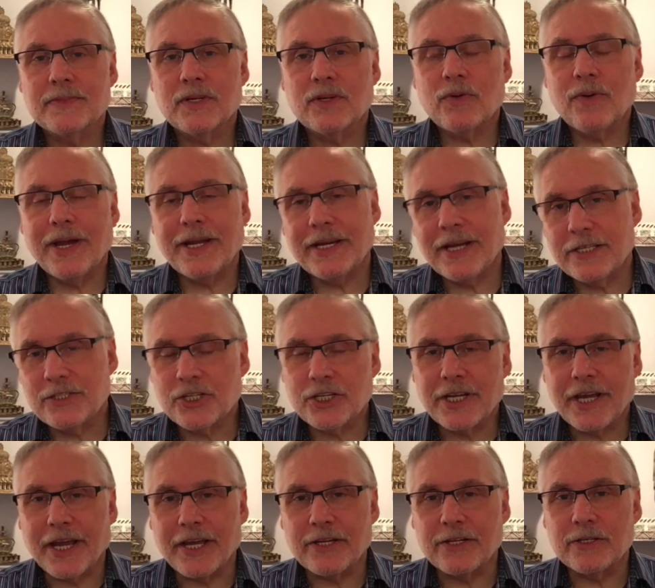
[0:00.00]
Great
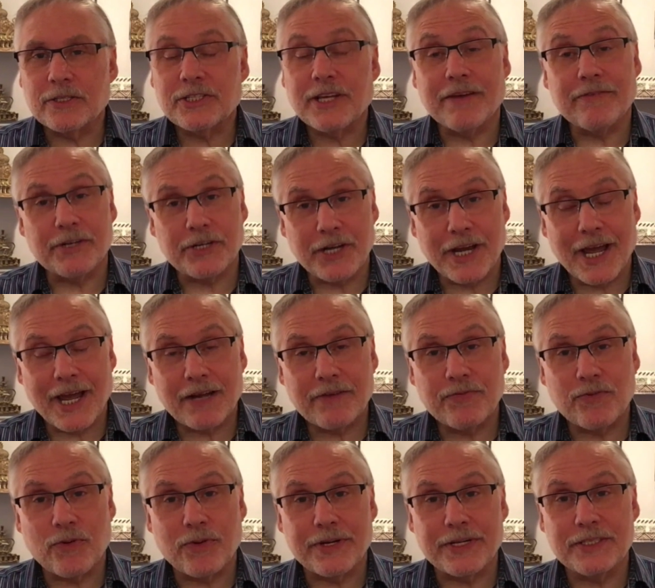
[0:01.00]
educators have a knack
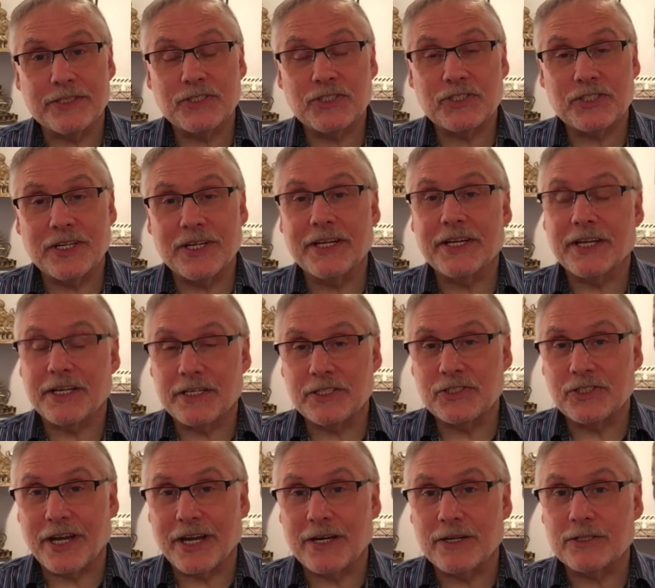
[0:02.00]
for instilling a
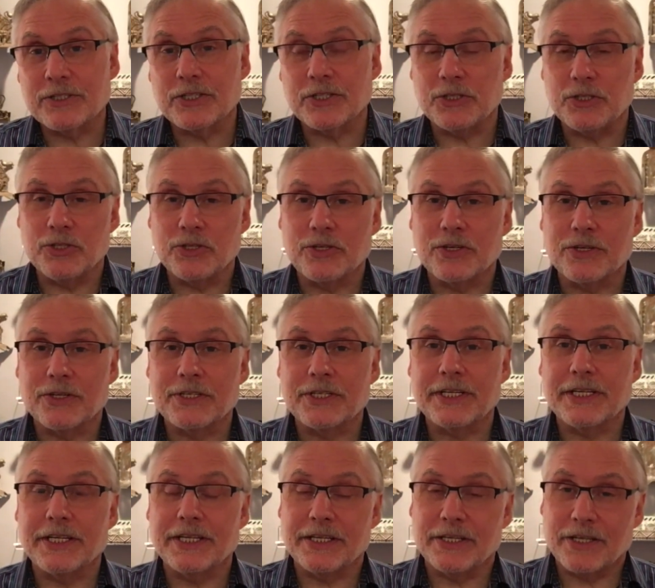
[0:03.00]
desire to learn
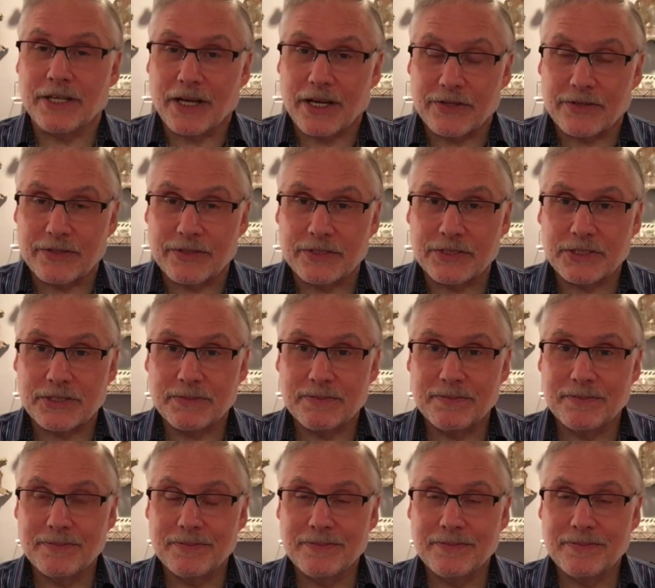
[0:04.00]
in others.